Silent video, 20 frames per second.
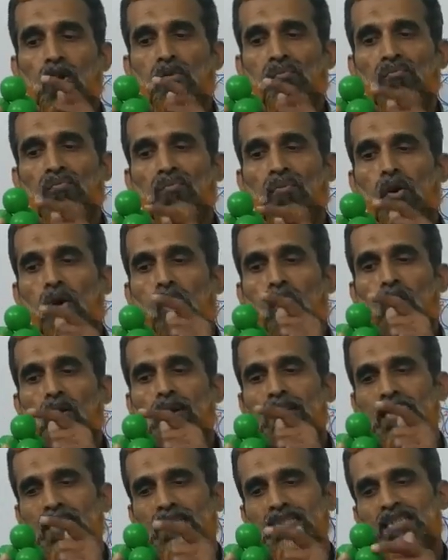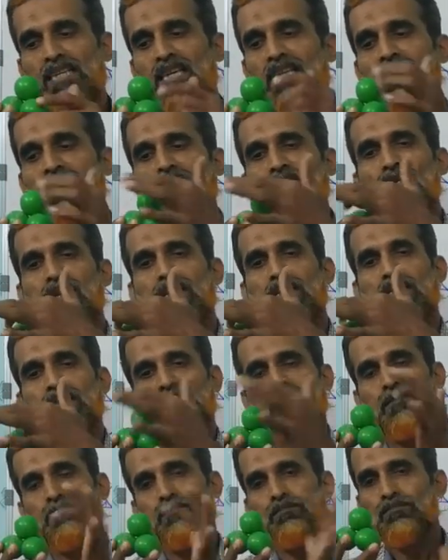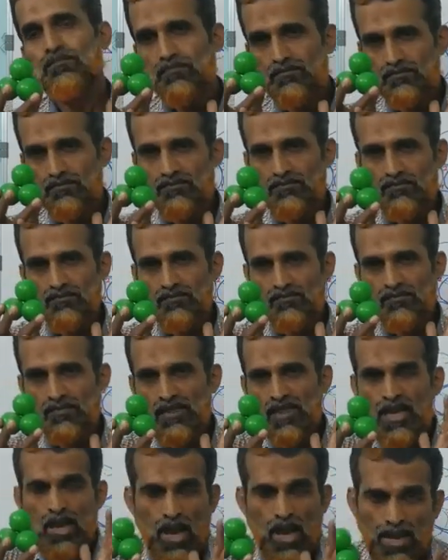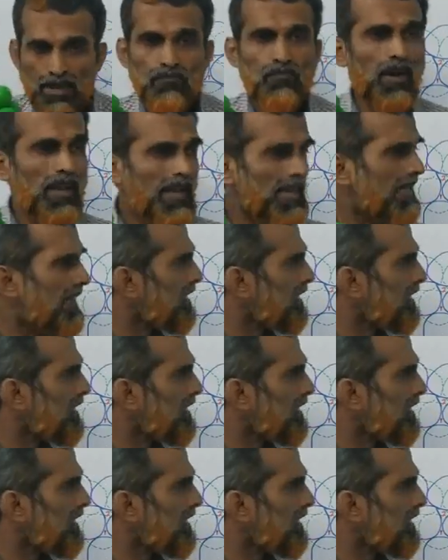4 touching spheres. And why it